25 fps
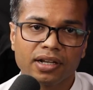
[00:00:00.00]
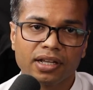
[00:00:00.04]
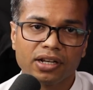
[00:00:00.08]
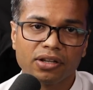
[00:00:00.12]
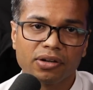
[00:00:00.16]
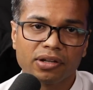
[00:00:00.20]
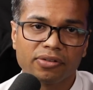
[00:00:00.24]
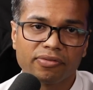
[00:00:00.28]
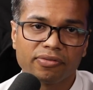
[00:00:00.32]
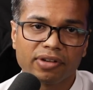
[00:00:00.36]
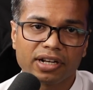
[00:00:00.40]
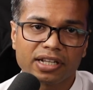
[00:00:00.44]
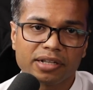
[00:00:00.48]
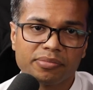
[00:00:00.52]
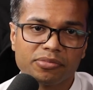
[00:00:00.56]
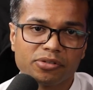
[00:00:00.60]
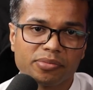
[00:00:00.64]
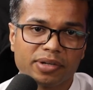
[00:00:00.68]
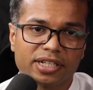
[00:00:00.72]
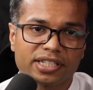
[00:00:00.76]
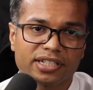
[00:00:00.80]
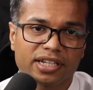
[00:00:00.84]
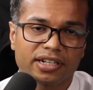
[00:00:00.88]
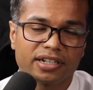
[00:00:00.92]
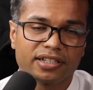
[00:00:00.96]
Hello and welcome to
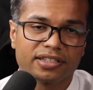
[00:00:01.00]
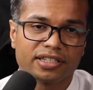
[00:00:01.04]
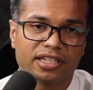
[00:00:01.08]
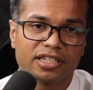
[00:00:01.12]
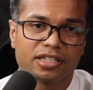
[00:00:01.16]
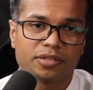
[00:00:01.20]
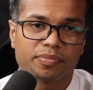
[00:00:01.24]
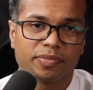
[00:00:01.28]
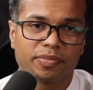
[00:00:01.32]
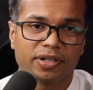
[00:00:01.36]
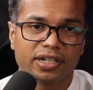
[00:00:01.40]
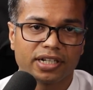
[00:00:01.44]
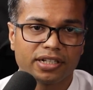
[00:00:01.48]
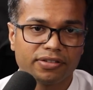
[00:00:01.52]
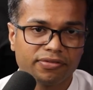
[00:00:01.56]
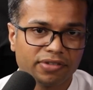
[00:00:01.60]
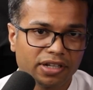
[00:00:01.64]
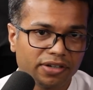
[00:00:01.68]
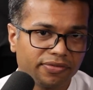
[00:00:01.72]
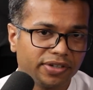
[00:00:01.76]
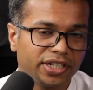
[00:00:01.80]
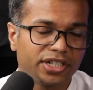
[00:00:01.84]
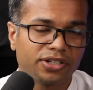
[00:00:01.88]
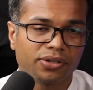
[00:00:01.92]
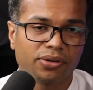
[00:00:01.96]
my channel Zen Spine,
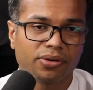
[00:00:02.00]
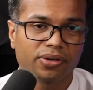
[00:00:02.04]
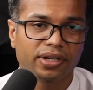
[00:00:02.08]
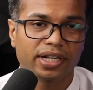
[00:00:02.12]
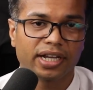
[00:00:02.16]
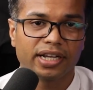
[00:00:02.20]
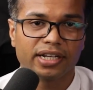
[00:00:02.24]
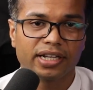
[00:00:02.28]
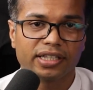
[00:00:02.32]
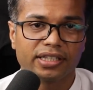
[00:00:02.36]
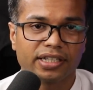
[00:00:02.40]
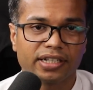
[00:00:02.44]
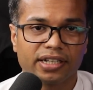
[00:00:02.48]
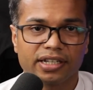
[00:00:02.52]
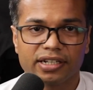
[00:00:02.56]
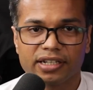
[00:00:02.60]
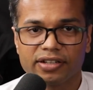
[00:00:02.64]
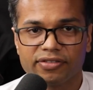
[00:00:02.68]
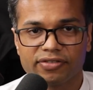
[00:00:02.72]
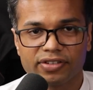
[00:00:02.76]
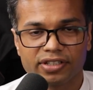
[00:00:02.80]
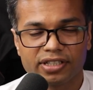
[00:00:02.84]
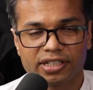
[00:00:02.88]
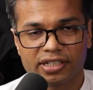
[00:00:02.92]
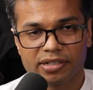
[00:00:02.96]
where we talk anything and
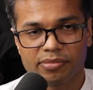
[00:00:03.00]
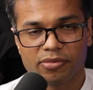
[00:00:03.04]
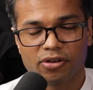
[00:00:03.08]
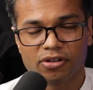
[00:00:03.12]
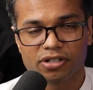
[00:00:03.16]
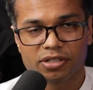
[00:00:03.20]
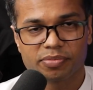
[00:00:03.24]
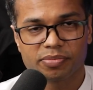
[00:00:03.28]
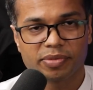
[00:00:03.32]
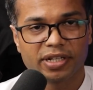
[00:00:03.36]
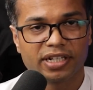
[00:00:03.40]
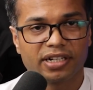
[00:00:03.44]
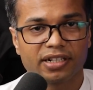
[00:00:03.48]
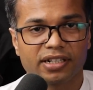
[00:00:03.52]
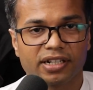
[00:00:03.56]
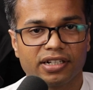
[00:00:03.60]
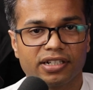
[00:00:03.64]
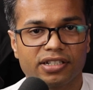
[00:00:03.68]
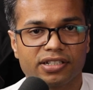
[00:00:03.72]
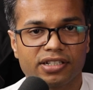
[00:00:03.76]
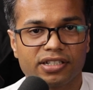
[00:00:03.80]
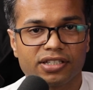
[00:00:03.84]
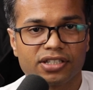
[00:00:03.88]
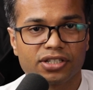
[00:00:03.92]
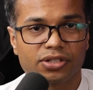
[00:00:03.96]
everything about spinal
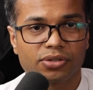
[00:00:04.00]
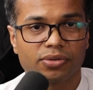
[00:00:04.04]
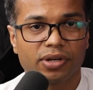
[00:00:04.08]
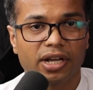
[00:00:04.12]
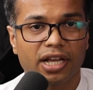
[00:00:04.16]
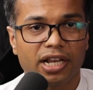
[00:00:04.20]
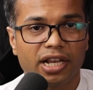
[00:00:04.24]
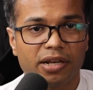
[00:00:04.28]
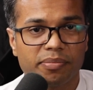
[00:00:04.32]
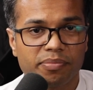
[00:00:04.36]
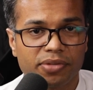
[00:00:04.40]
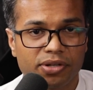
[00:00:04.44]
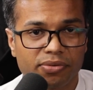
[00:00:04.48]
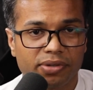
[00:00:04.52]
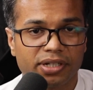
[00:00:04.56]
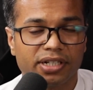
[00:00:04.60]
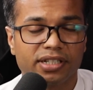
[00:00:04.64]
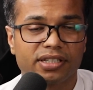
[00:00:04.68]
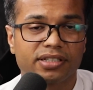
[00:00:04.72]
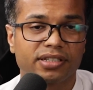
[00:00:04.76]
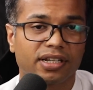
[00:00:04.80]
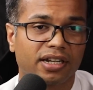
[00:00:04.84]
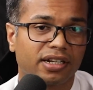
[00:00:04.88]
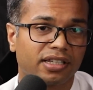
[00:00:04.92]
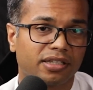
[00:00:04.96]
conditions to help you
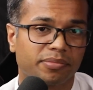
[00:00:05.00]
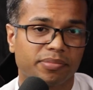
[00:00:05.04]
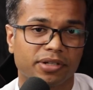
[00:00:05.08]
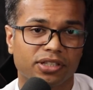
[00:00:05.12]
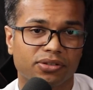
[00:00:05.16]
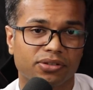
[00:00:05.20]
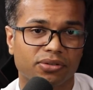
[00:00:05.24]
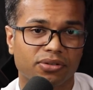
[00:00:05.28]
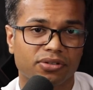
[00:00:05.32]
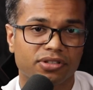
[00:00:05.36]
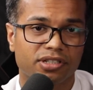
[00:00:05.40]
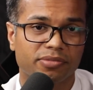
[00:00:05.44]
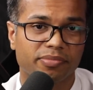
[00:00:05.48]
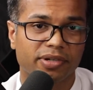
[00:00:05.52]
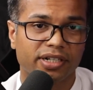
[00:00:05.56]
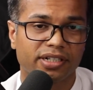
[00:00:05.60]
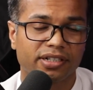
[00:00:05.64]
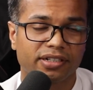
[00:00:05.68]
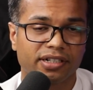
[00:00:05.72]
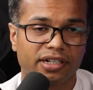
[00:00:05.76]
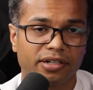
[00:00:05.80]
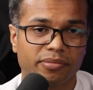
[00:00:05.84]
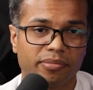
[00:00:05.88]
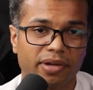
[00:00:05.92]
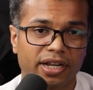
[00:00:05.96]
understand the pathology
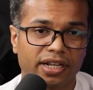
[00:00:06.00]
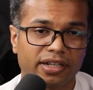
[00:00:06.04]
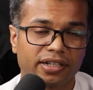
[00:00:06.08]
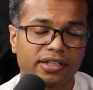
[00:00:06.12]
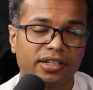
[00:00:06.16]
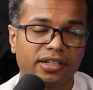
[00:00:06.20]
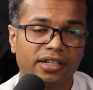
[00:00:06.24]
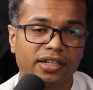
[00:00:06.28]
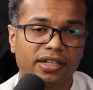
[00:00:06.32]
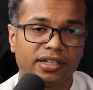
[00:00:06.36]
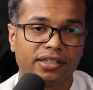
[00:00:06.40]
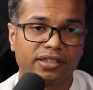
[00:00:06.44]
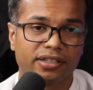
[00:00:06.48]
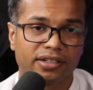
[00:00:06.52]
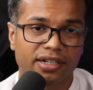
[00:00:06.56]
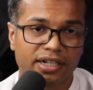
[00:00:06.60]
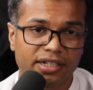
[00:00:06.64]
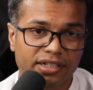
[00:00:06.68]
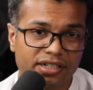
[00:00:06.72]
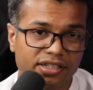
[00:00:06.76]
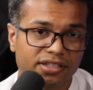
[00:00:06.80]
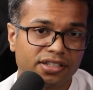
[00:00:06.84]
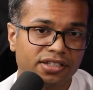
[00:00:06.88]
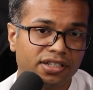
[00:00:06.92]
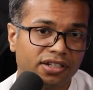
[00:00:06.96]
better and make the
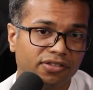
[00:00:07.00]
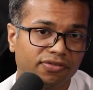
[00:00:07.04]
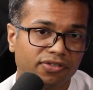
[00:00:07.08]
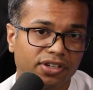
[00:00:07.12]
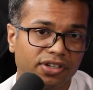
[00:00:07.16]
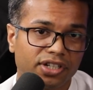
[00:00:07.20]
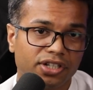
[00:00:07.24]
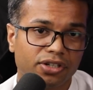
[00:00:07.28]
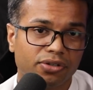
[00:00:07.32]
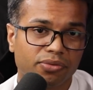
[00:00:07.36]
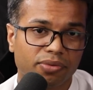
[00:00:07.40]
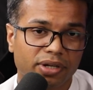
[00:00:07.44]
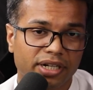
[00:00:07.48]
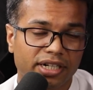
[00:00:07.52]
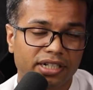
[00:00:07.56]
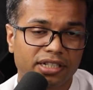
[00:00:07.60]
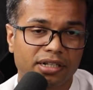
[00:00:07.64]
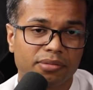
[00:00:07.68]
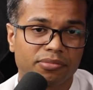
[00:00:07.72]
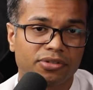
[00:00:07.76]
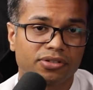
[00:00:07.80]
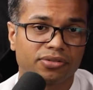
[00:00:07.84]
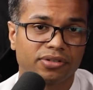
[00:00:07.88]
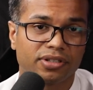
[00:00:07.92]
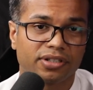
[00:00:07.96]
right decision for you when it
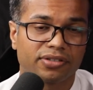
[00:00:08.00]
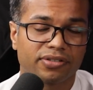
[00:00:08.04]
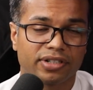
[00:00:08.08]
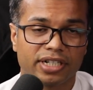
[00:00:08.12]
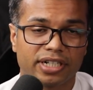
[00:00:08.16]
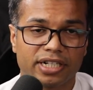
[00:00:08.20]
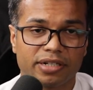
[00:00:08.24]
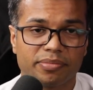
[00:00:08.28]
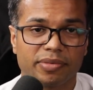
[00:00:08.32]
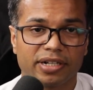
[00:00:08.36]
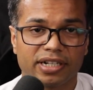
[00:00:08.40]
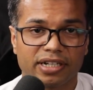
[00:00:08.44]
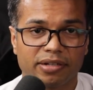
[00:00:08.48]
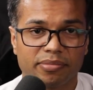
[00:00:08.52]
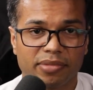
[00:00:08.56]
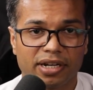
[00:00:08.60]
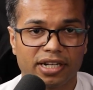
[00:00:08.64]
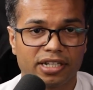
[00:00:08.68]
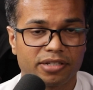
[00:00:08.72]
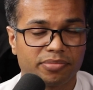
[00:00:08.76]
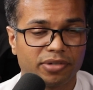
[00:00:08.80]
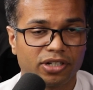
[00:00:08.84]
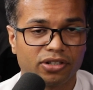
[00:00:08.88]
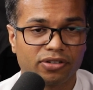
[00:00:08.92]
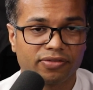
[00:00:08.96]
comes to the treatment and
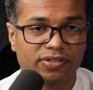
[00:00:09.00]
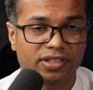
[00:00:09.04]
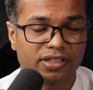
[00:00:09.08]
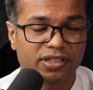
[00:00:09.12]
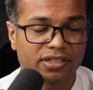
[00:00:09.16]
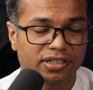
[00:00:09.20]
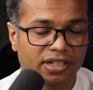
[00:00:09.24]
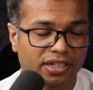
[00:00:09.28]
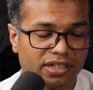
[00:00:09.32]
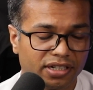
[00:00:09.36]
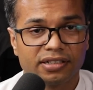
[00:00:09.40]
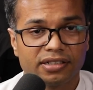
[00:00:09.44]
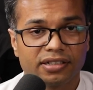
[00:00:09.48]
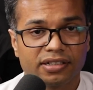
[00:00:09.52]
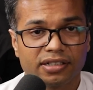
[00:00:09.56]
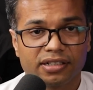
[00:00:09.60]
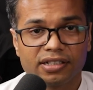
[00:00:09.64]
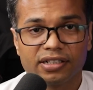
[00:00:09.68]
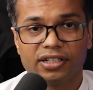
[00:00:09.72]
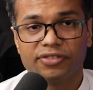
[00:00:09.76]
management of this condition.